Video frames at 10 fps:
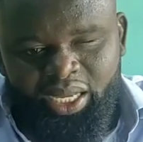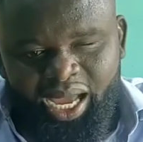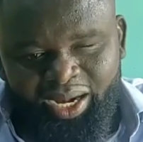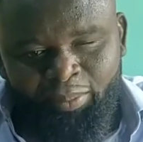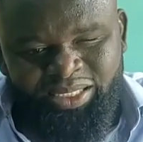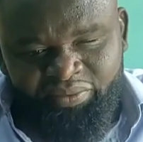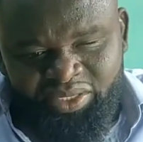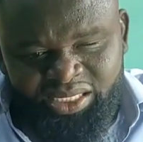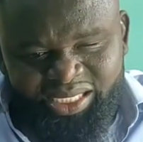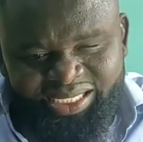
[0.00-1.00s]
And number
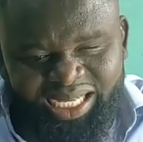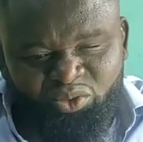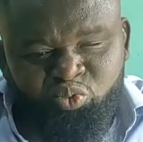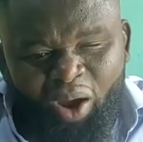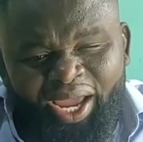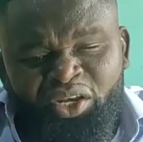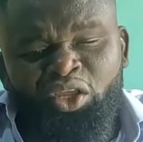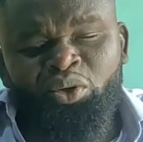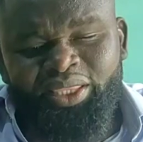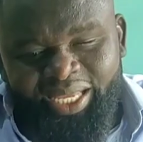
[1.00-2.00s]
17 says that, why do
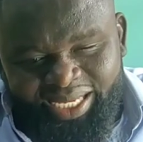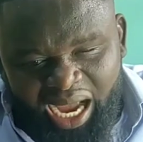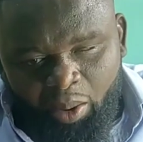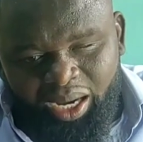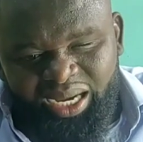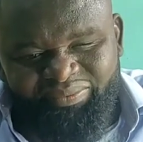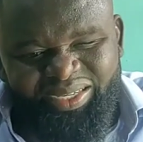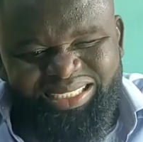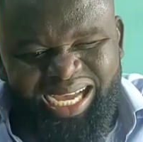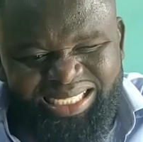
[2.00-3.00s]
you think our
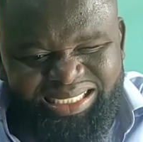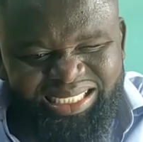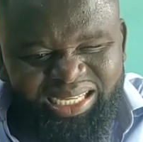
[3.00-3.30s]
government has